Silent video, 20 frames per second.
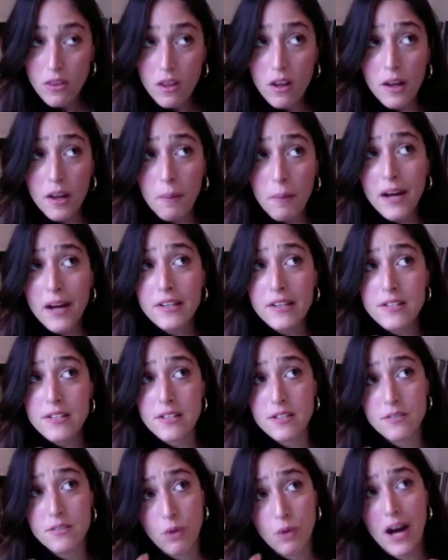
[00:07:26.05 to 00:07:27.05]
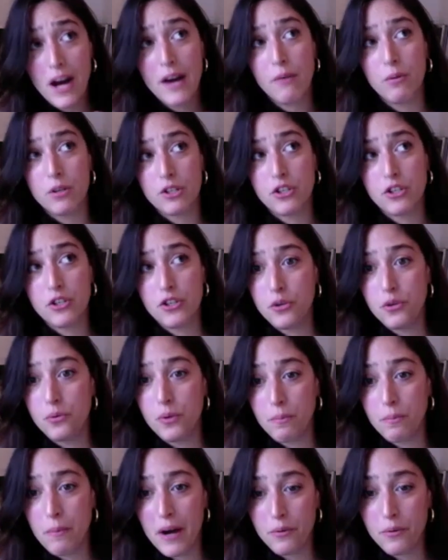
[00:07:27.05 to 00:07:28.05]
and my what I wanted to do
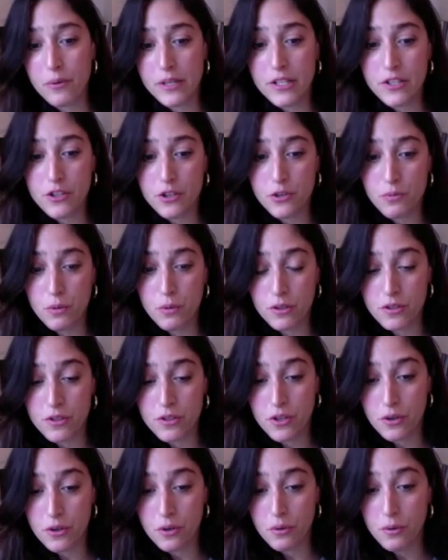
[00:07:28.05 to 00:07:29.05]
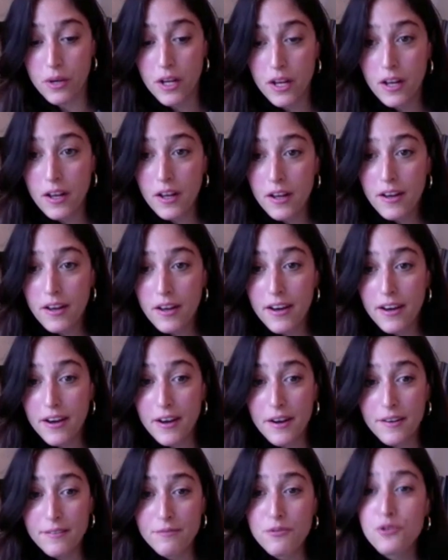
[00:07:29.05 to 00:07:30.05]
with my research was to
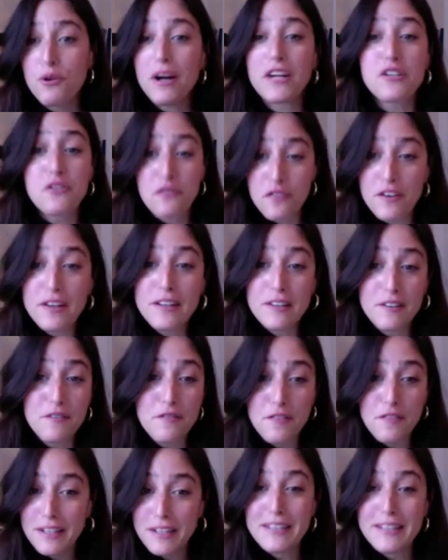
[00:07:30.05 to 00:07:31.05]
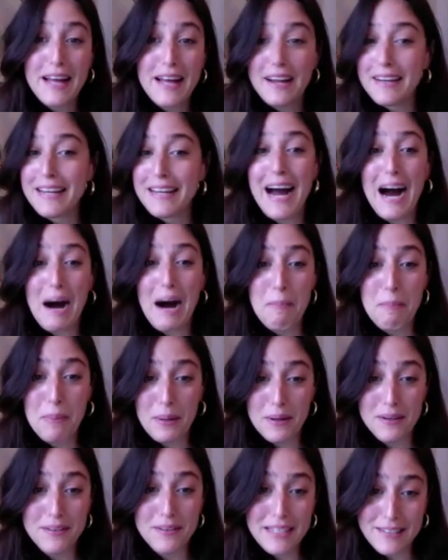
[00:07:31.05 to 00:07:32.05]
uh, try to fill fill that gap
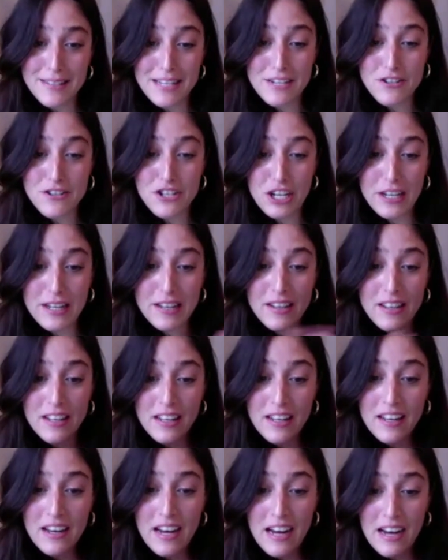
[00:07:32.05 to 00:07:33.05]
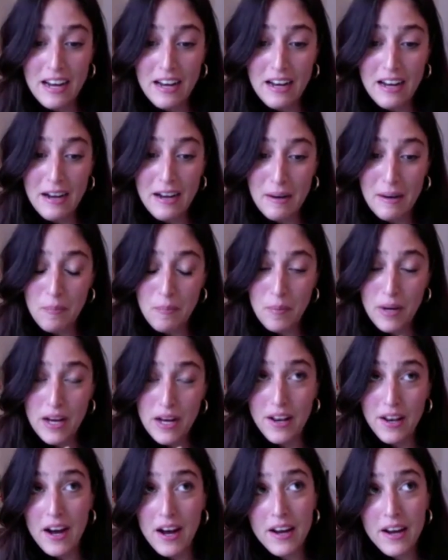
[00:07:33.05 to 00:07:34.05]
essentially. Um,
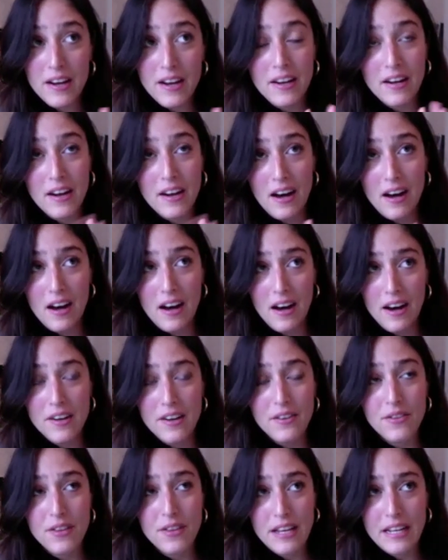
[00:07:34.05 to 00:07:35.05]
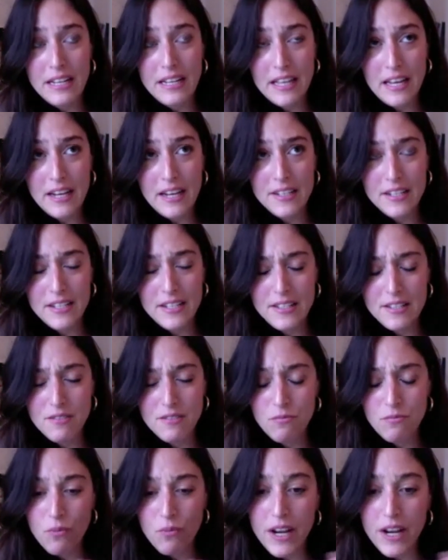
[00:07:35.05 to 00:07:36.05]
and I I think that it's
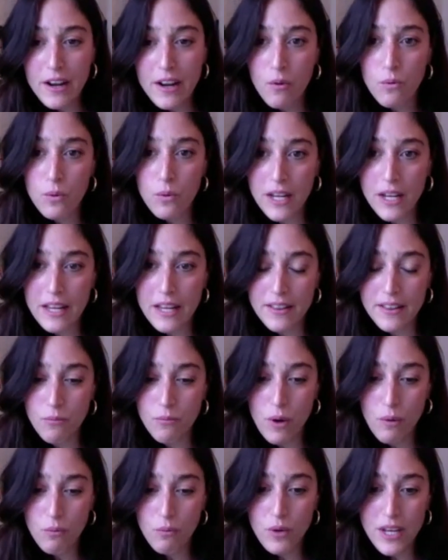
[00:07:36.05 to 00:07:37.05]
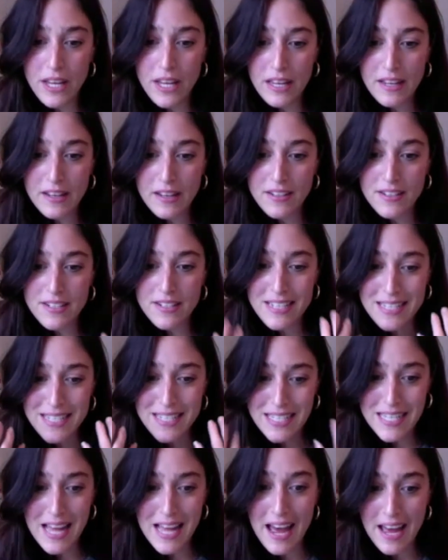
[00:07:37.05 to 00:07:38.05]
really only when we
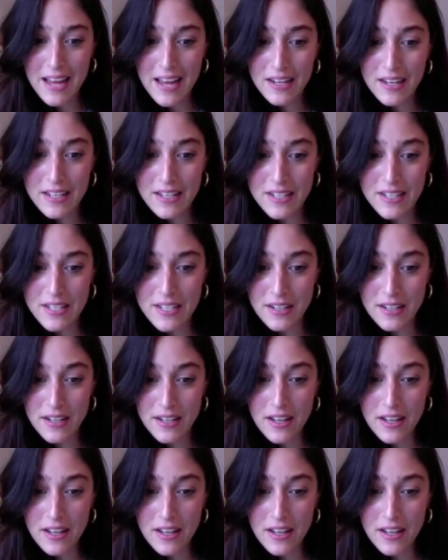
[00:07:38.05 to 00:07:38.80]
dissect